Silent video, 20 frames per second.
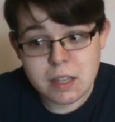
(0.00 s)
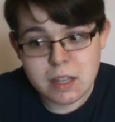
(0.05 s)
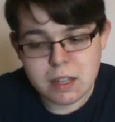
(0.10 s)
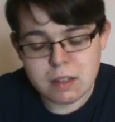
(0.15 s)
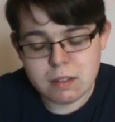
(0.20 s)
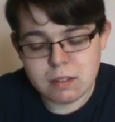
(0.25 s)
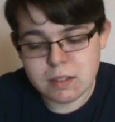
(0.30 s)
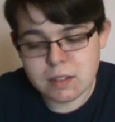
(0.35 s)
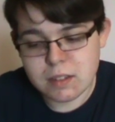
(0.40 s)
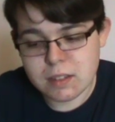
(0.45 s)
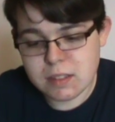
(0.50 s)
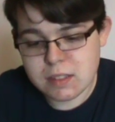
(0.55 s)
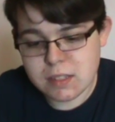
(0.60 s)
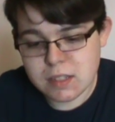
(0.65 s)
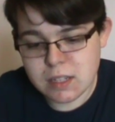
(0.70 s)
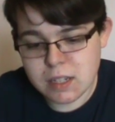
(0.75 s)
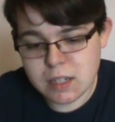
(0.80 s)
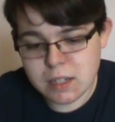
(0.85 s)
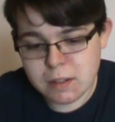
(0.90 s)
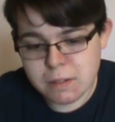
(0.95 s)
And
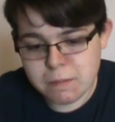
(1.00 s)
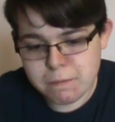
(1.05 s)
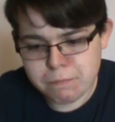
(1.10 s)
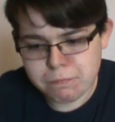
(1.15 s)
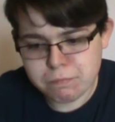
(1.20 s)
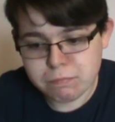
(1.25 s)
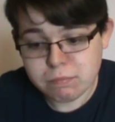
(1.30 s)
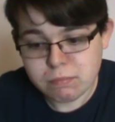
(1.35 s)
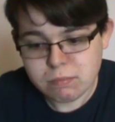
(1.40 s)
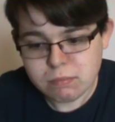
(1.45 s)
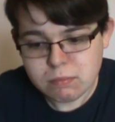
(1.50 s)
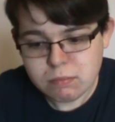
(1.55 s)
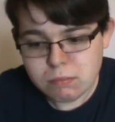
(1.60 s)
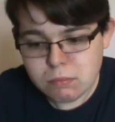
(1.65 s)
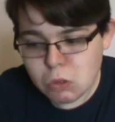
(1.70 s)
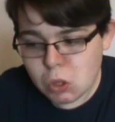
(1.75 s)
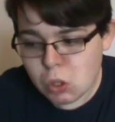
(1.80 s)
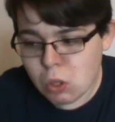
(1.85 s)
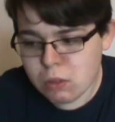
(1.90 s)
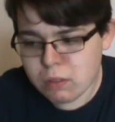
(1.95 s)

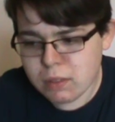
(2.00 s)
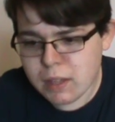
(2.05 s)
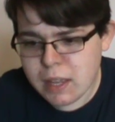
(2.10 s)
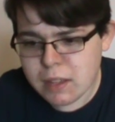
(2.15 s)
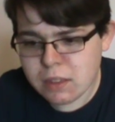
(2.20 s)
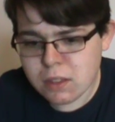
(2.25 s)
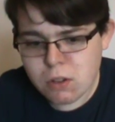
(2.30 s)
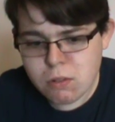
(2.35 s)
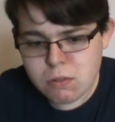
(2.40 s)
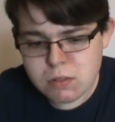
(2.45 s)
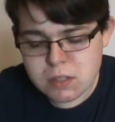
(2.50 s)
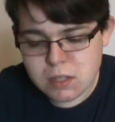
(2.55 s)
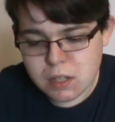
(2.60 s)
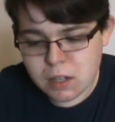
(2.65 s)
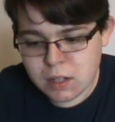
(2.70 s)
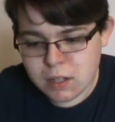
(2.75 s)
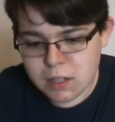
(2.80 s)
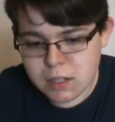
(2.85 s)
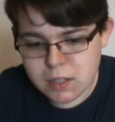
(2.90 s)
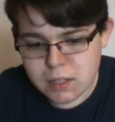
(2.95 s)
on that note,
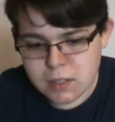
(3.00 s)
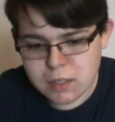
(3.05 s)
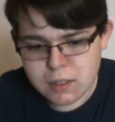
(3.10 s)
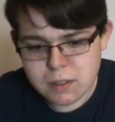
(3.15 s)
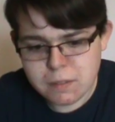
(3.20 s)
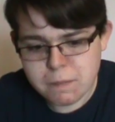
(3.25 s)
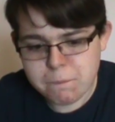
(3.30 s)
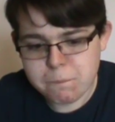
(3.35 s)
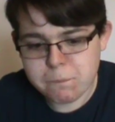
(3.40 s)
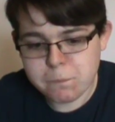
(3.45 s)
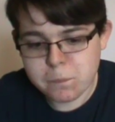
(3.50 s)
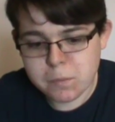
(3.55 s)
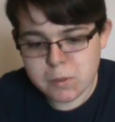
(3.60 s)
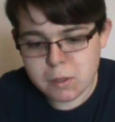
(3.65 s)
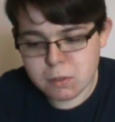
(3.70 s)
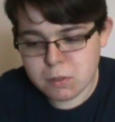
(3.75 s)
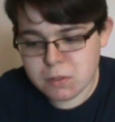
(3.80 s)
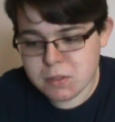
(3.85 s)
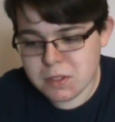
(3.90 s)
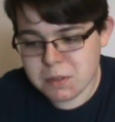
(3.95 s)
I've
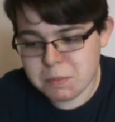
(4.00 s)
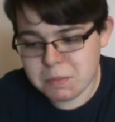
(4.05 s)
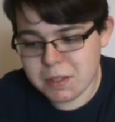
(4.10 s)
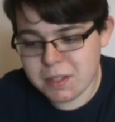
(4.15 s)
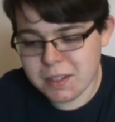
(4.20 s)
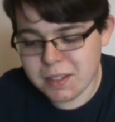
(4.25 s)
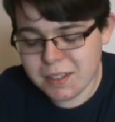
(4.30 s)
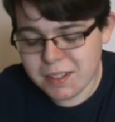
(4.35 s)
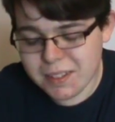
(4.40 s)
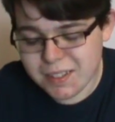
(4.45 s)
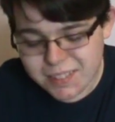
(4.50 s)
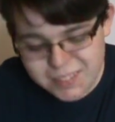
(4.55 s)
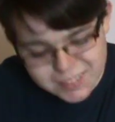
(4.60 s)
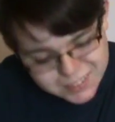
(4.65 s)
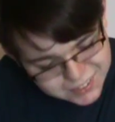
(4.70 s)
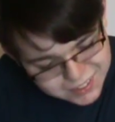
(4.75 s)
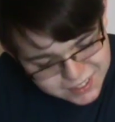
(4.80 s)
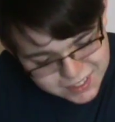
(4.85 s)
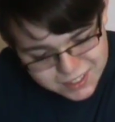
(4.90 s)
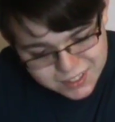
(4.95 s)
got some...
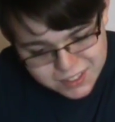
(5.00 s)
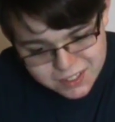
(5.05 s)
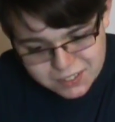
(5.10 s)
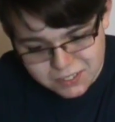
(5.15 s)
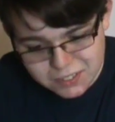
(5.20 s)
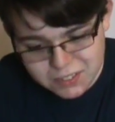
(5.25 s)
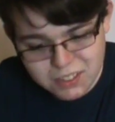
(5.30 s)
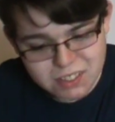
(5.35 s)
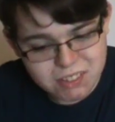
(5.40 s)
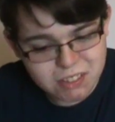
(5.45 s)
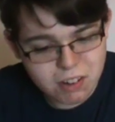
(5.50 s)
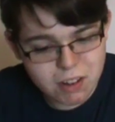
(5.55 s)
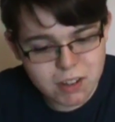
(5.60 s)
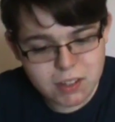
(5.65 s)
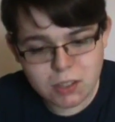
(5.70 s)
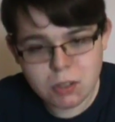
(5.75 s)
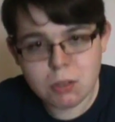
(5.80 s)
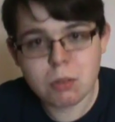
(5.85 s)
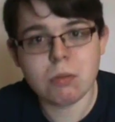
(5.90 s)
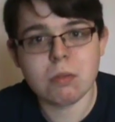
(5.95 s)
I'm gonna cry
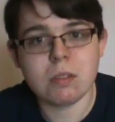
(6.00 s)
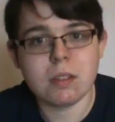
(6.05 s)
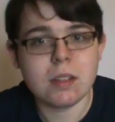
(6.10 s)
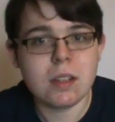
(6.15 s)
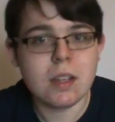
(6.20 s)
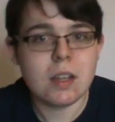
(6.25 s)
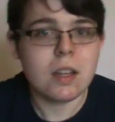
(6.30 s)
in the corner.